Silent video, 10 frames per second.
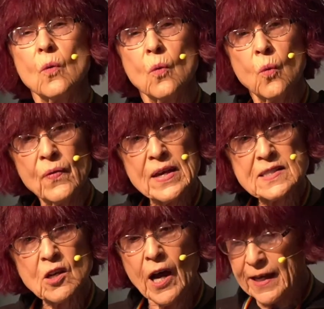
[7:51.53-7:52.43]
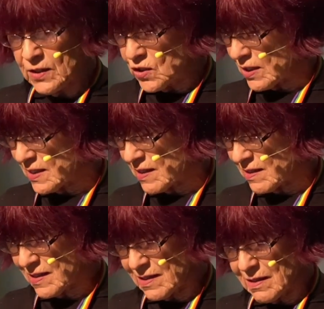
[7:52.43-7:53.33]
when they saw
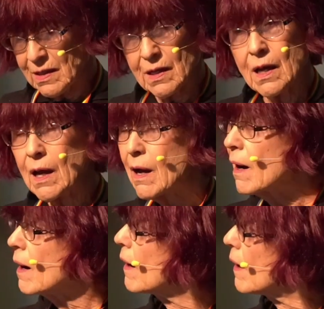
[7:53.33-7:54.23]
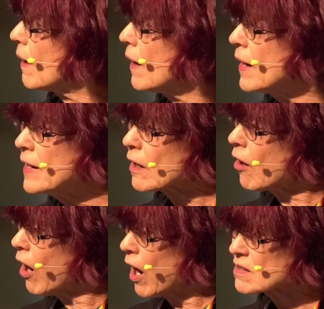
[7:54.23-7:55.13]
injustice. And it
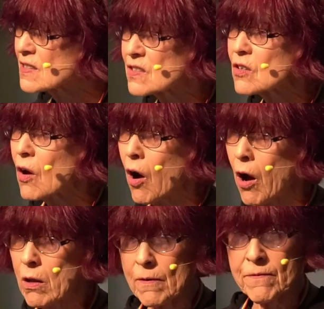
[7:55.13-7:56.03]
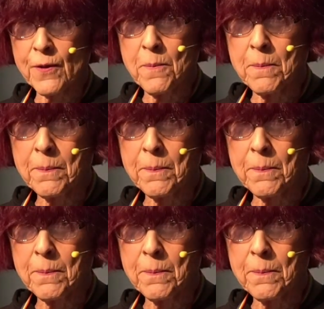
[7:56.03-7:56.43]
cost all of them.